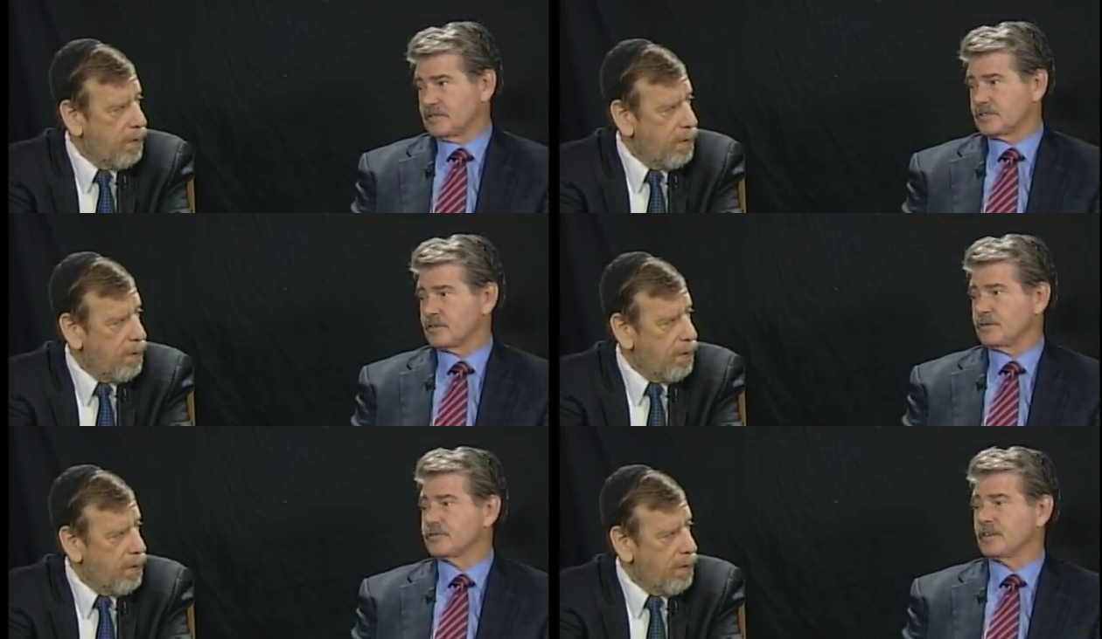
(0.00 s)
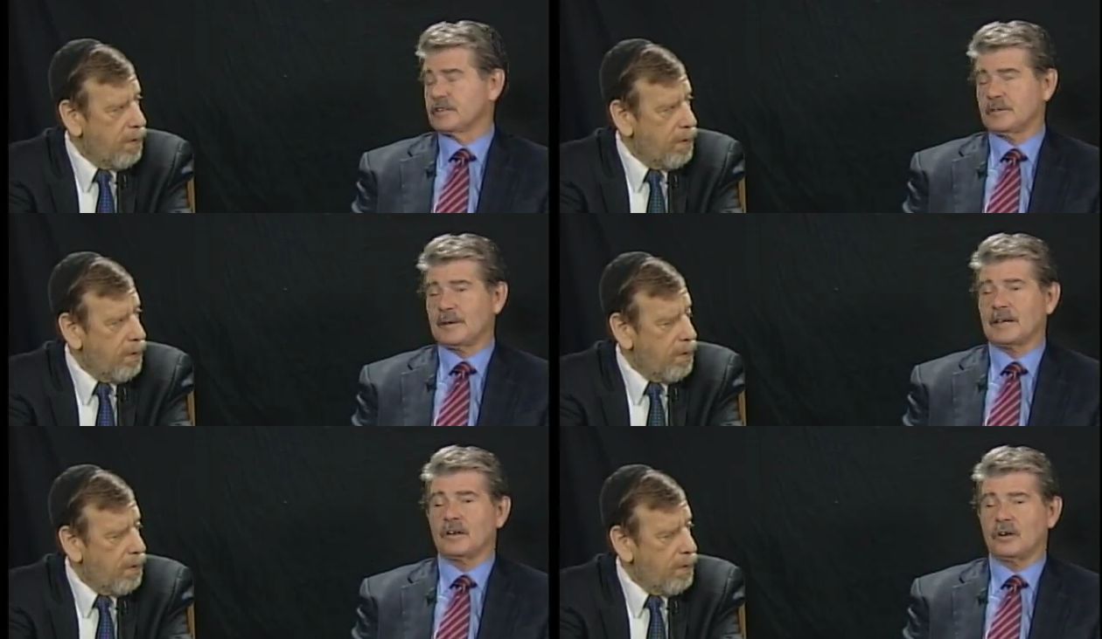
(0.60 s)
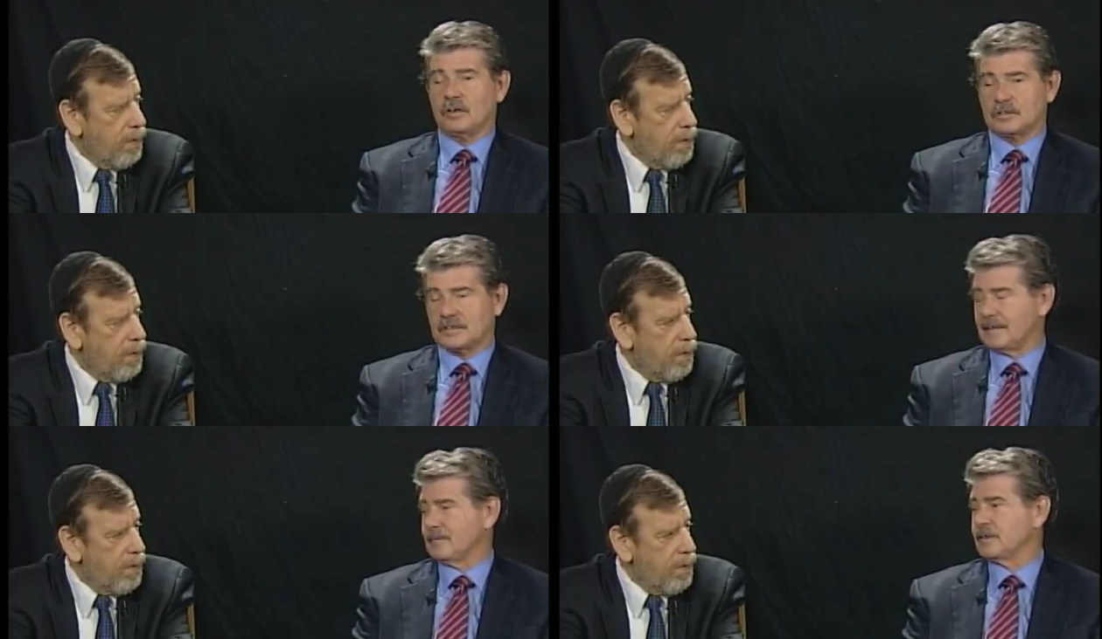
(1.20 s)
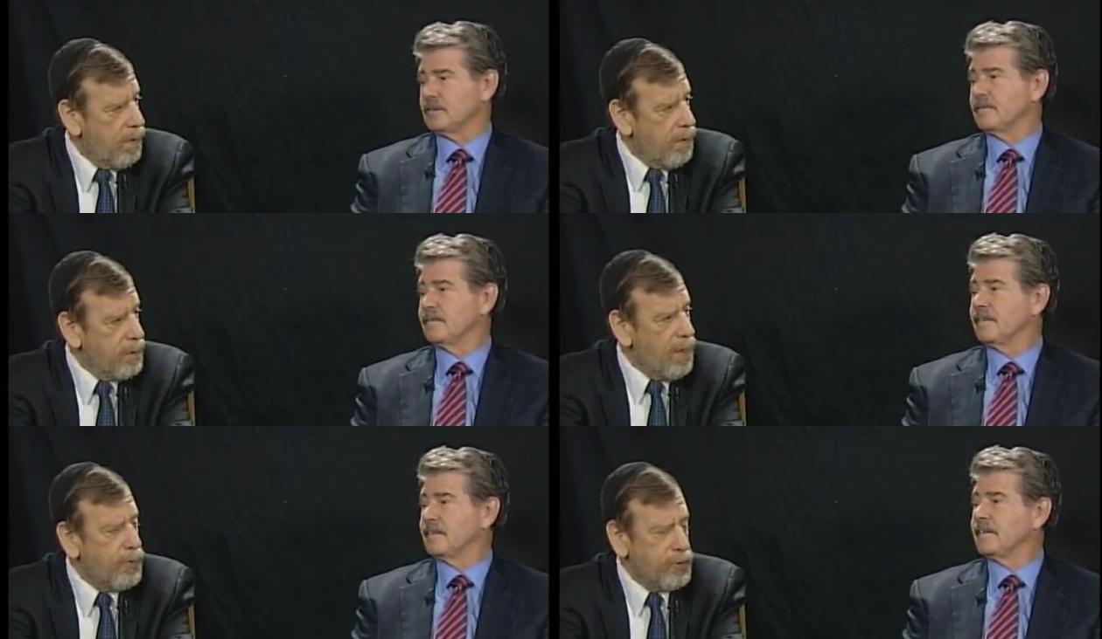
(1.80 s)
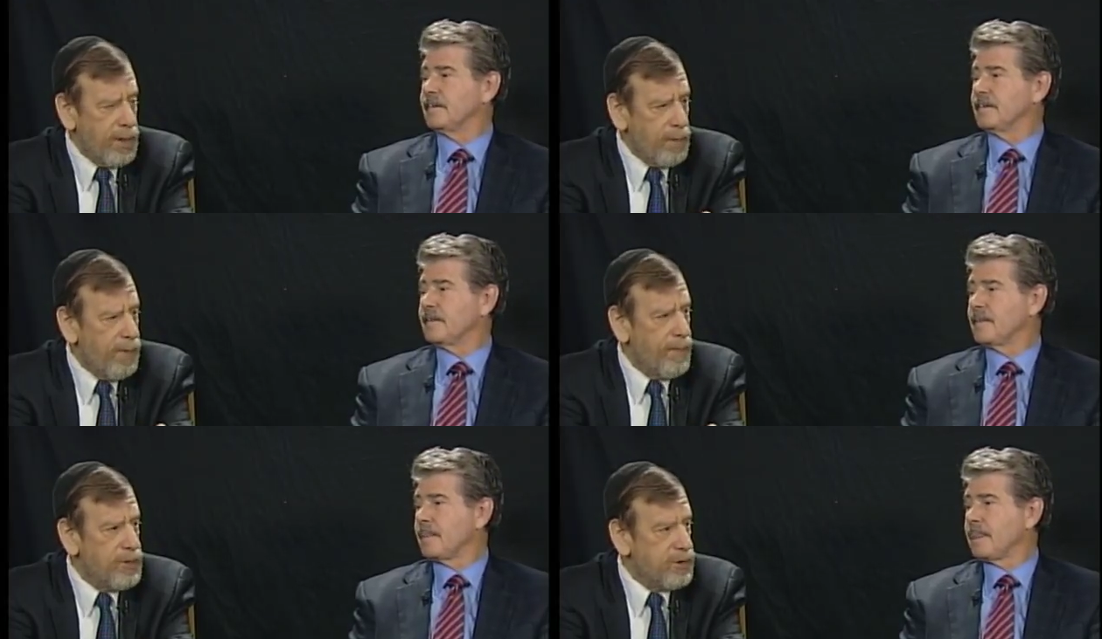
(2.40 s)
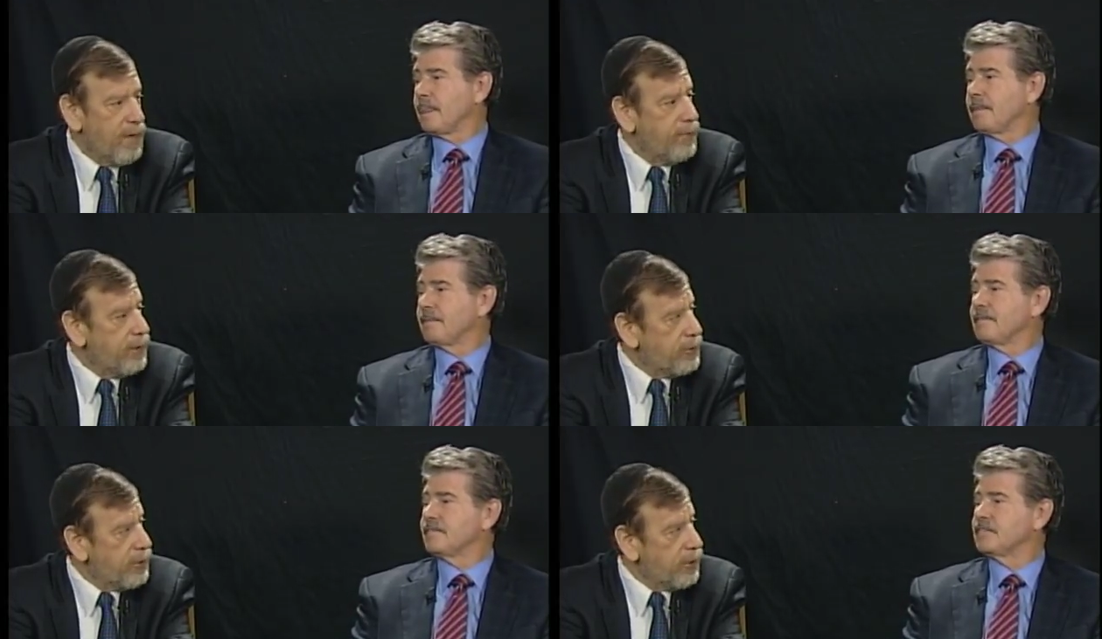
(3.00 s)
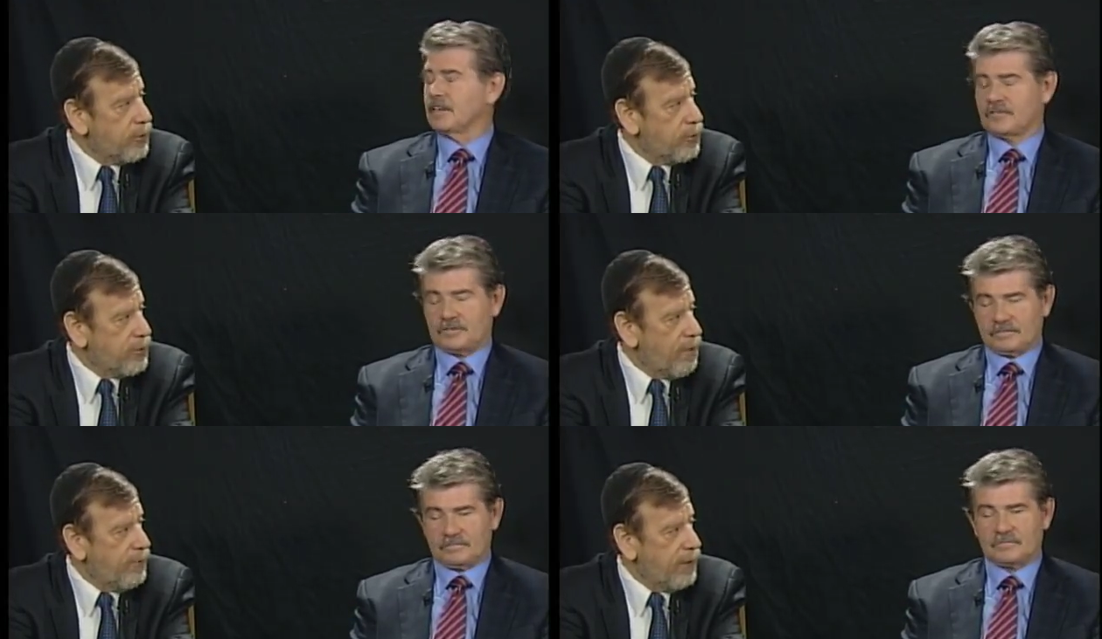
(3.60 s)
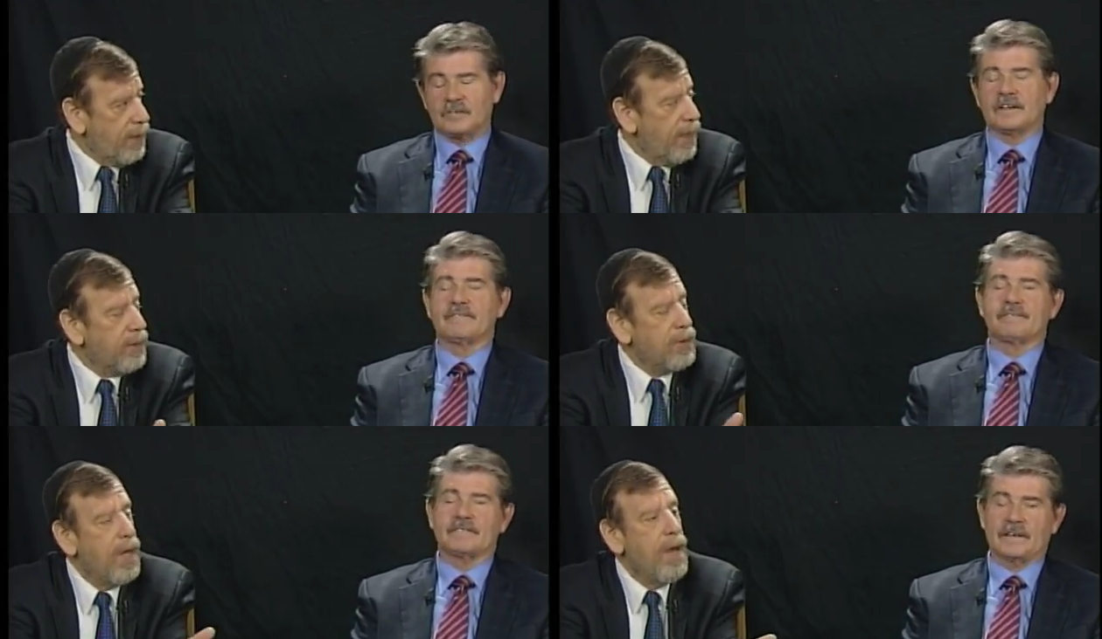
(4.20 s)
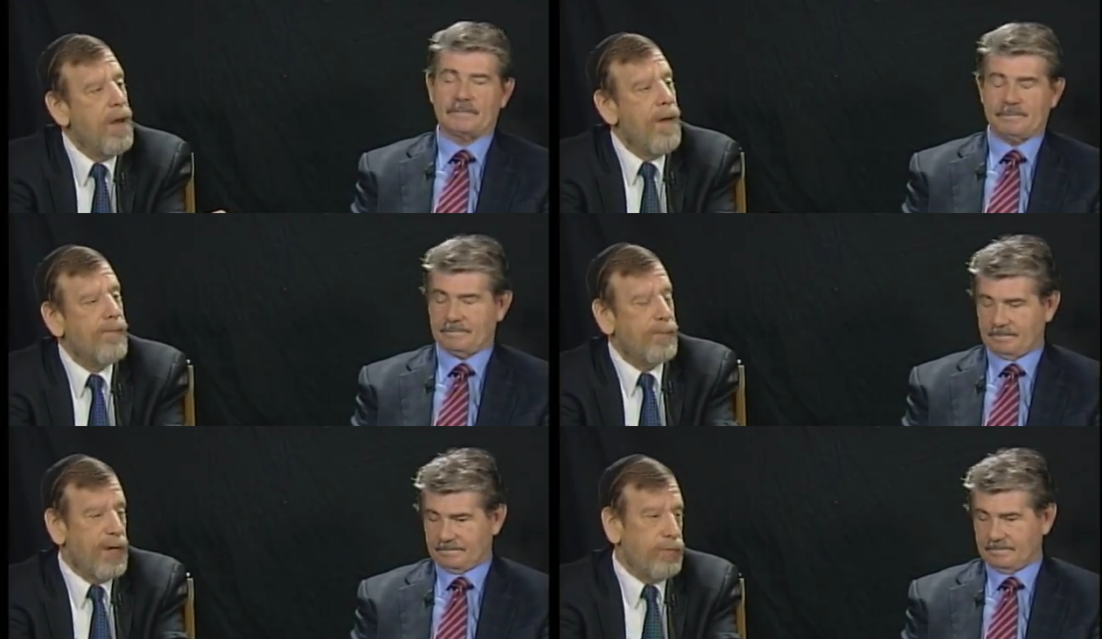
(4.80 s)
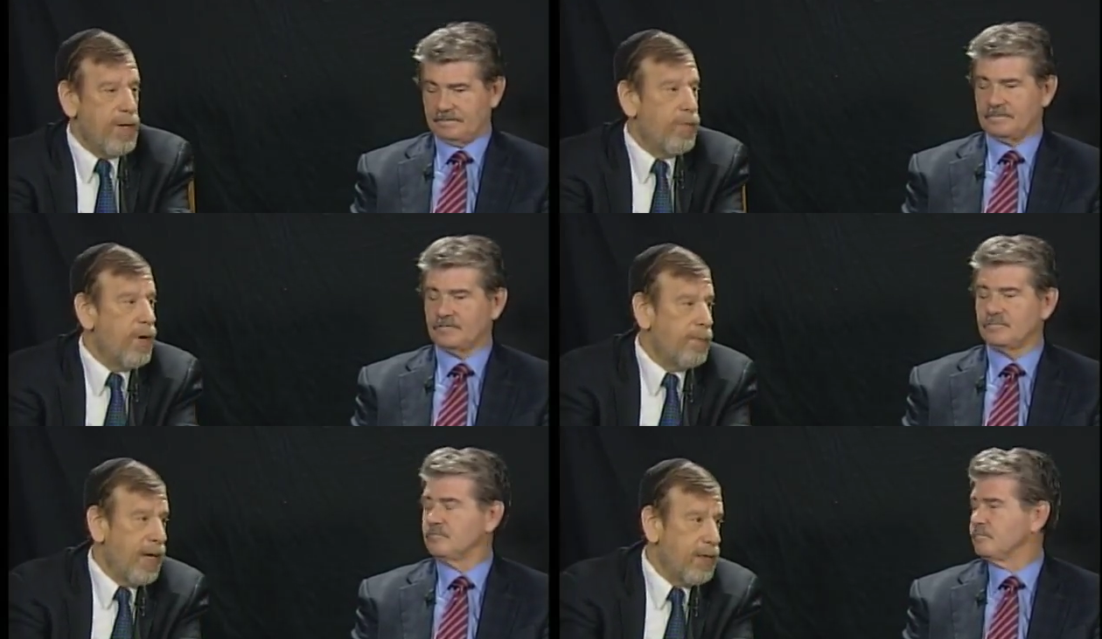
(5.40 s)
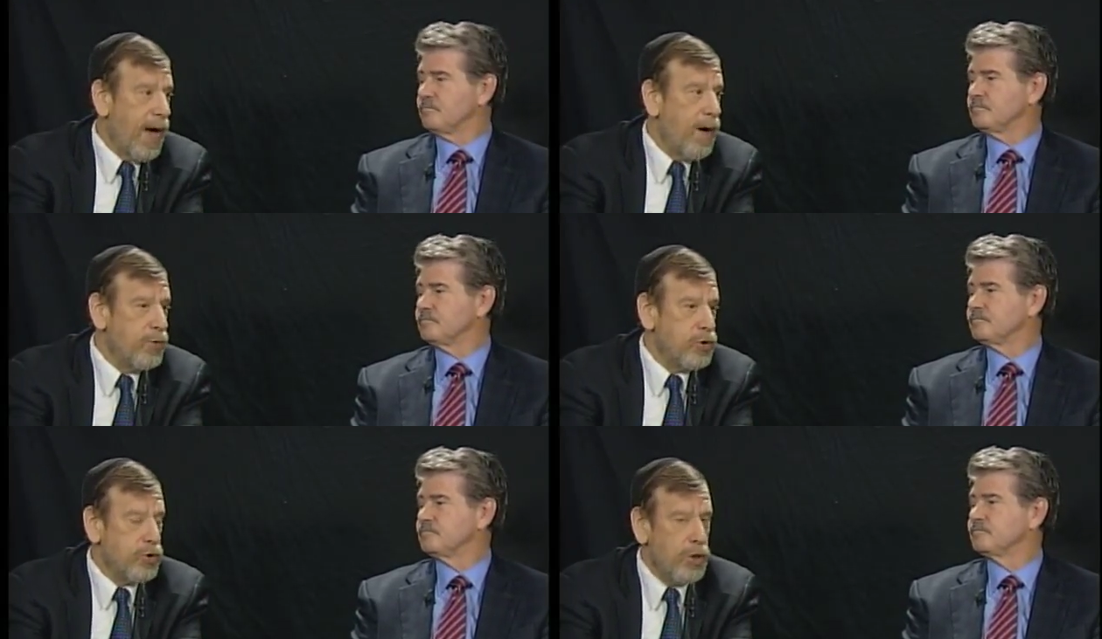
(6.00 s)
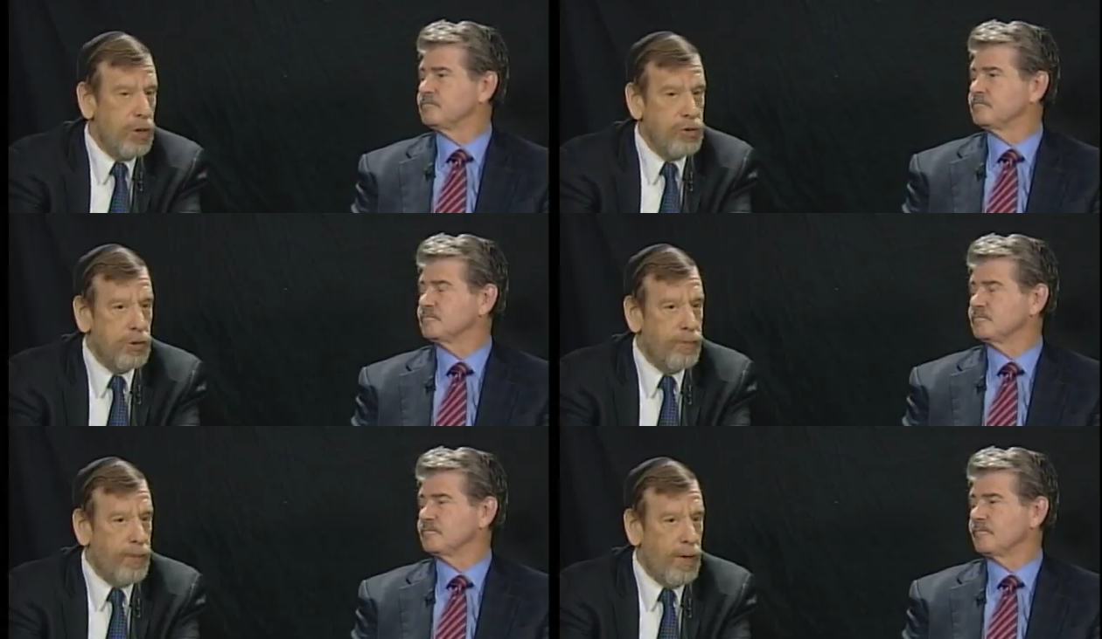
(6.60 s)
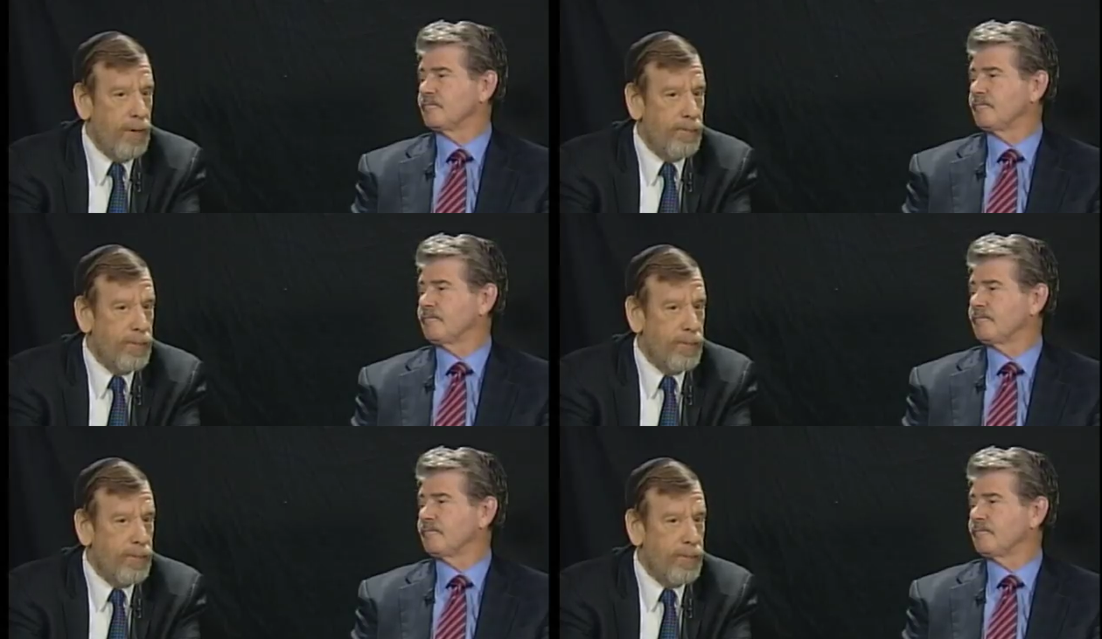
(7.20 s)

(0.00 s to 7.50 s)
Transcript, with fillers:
Speaker 1: So you're talking about a long time ago.
Speaker 2: Yeah, we're talking probably 76 yes. or 78. Right. Yep. By the way, what my I was in charge of um,